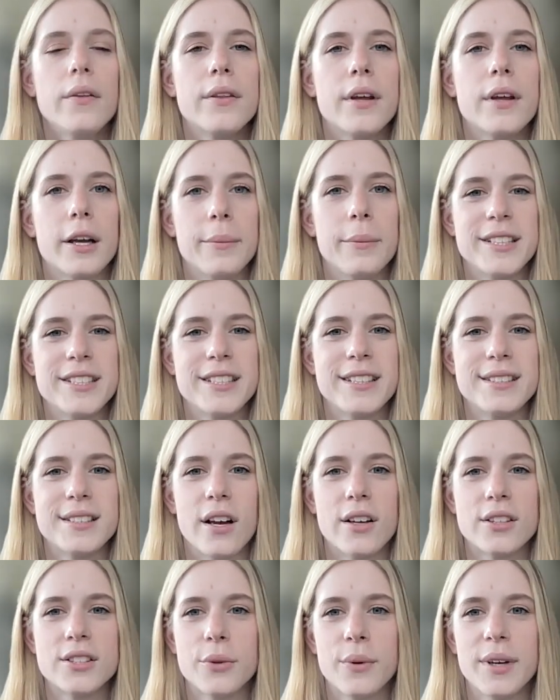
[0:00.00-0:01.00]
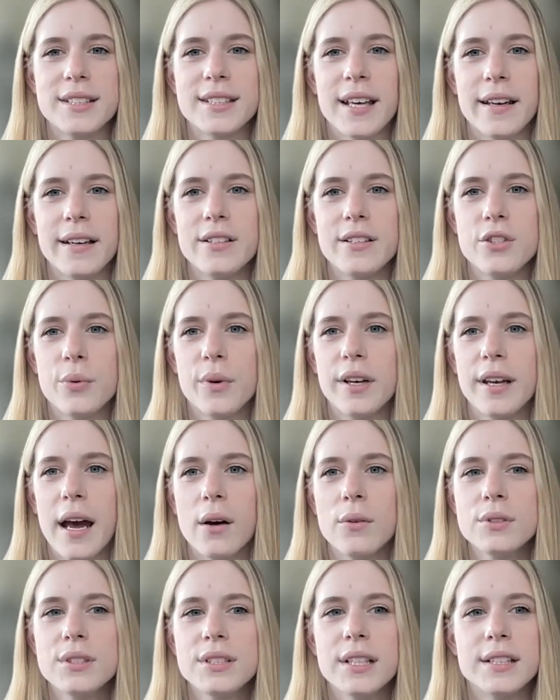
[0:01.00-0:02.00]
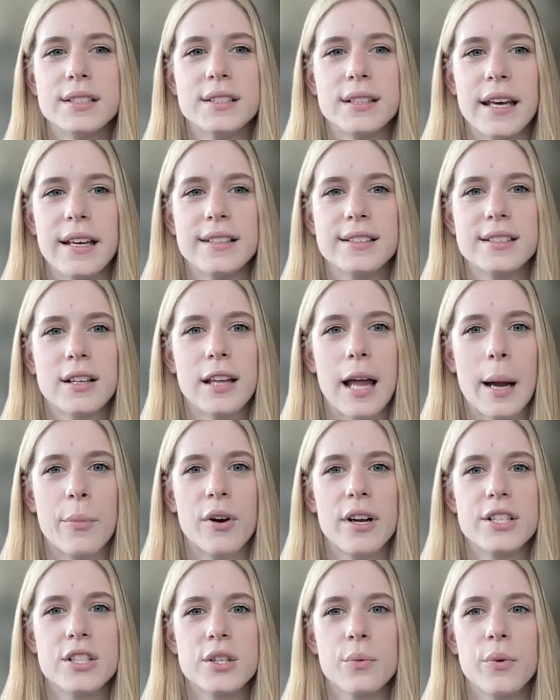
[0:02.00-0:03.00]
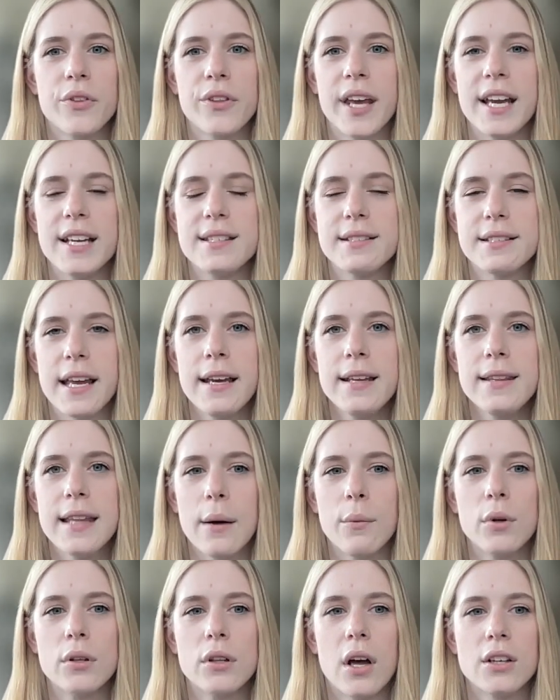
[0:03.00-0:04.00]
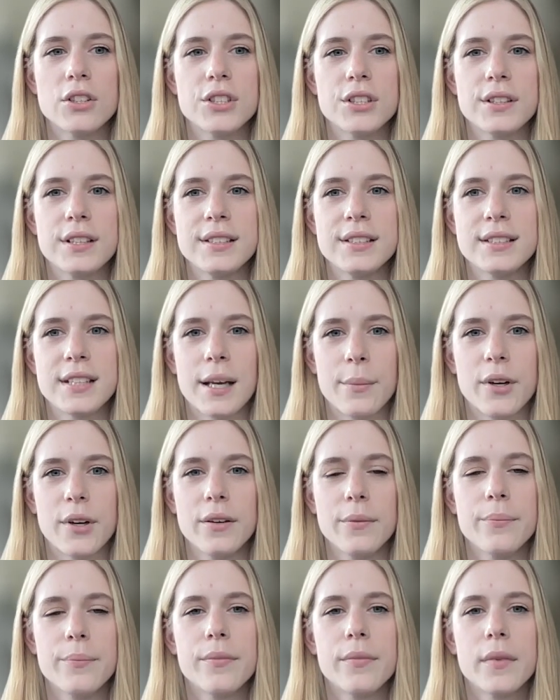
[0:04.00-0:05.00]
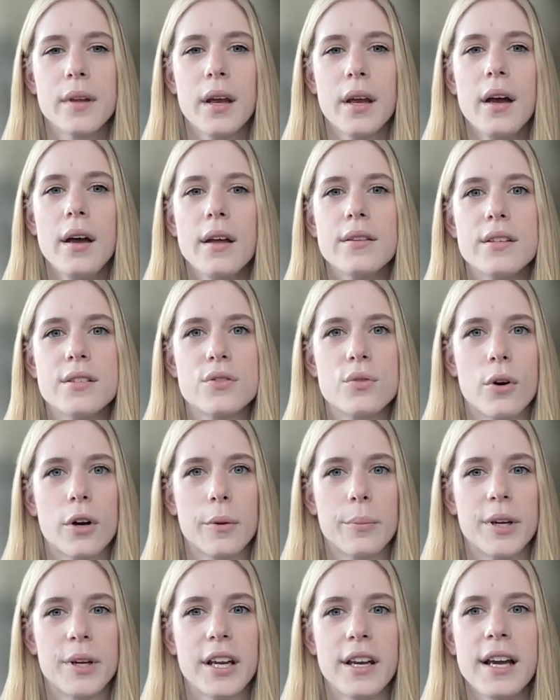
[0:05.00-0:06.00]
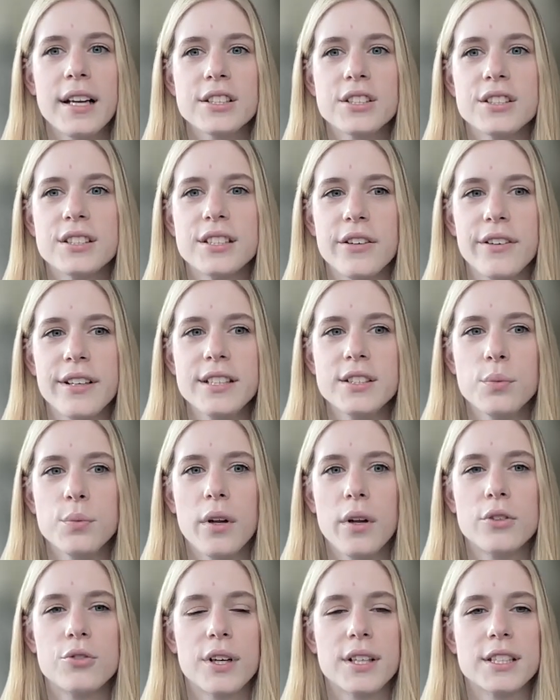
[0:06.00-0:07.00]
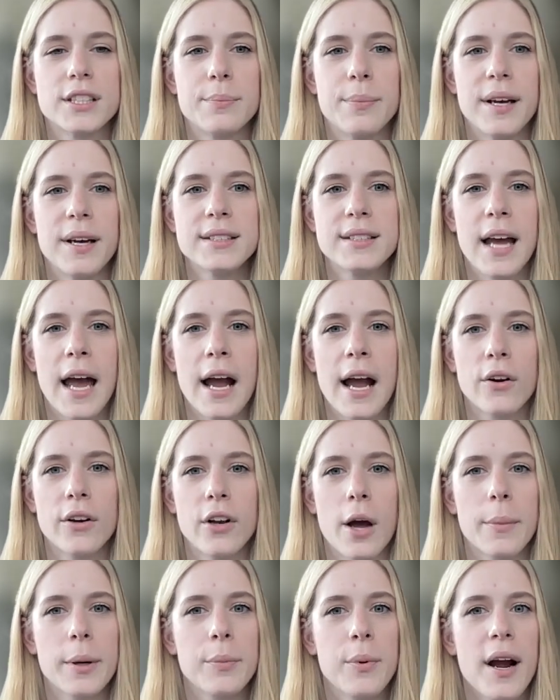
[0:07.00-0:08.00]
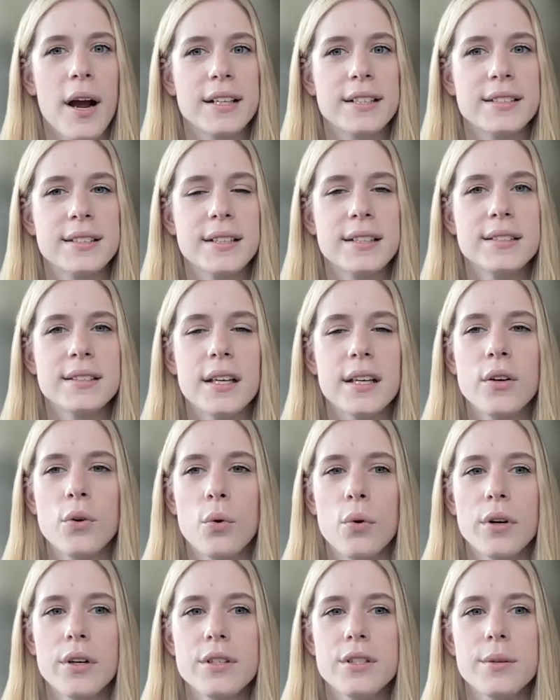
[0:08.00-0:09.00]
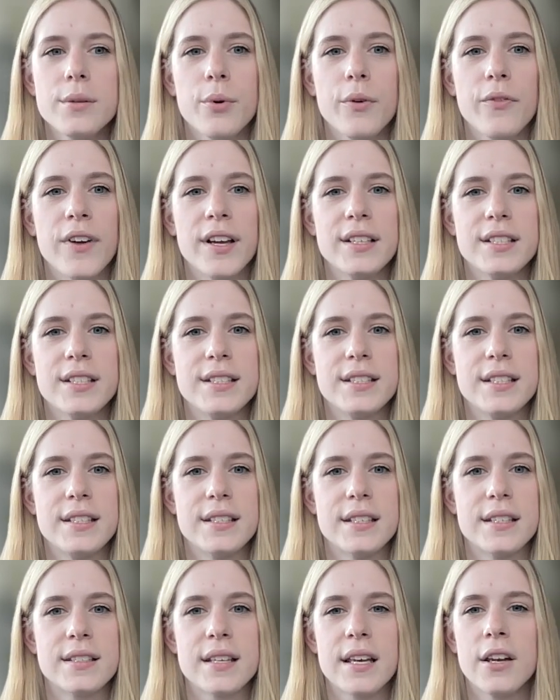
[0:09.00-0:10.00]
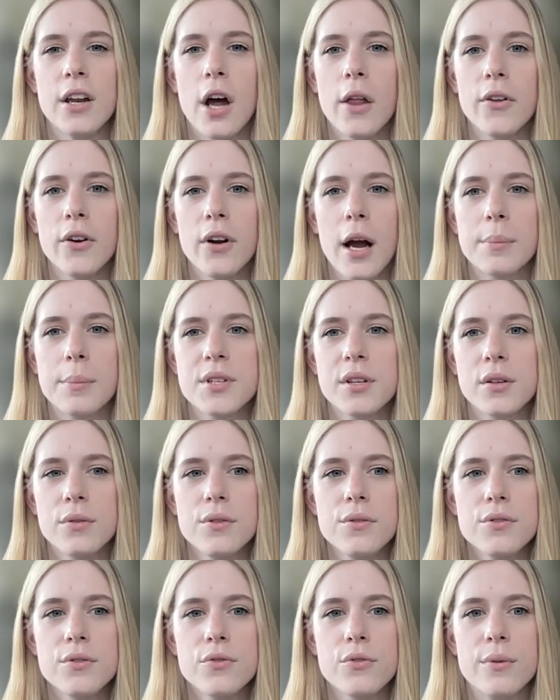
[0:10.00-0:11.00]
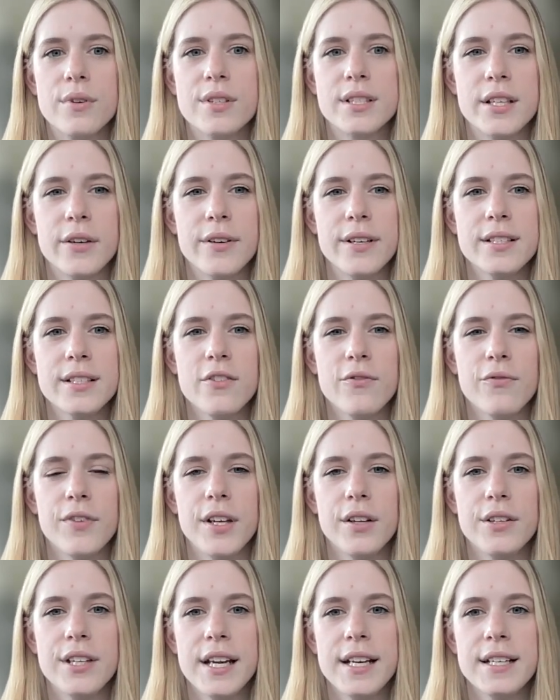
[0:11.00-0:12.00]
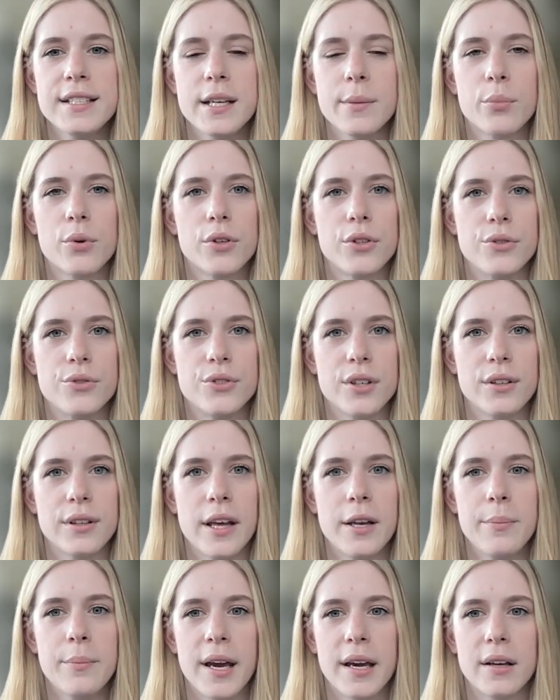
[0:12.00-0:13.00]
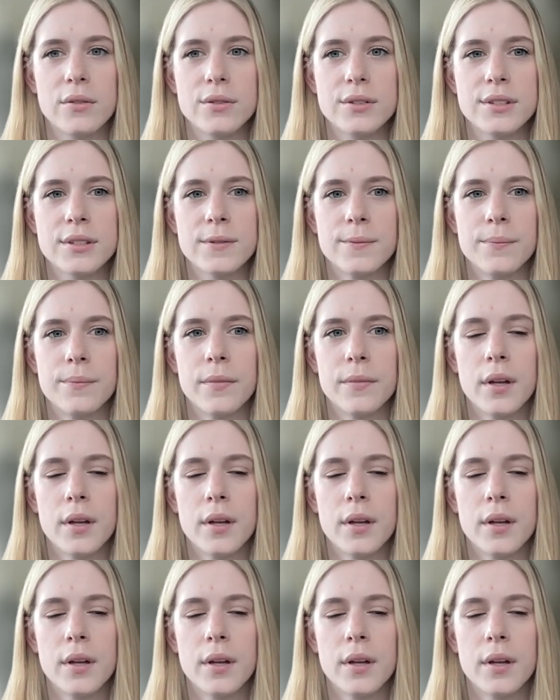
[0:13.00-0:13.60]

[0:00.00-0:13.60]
The Commission is also excited to announce its latest collaboration with K State that will launch this summer. The Sorghum Connection series will address best agronomic practices in order to prevent diseases and other obstacles through a series of field days and producer led panels.